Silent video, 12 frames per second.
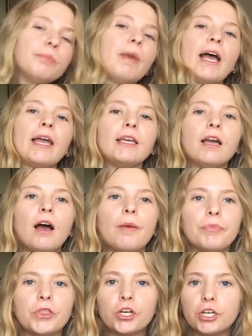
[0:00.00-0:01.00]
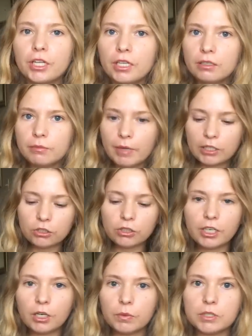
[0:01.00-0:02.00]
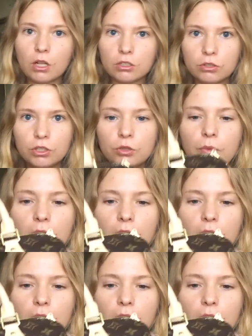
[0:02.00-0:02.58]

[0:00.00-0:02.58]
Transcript: My um, 30 Bandouliere was also the new